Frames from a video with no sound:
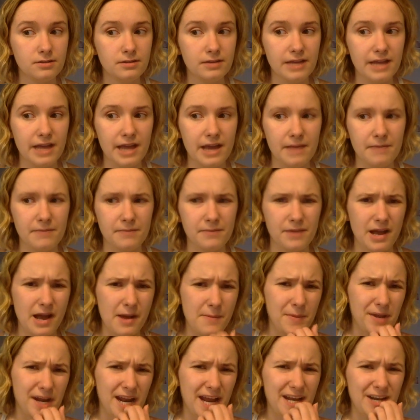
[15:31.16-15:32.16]
And
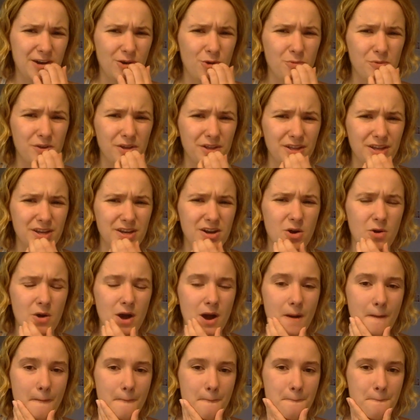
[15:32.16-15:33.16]
but I don't really know
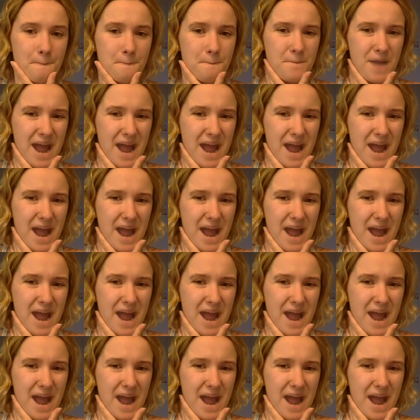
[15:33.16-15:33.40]
how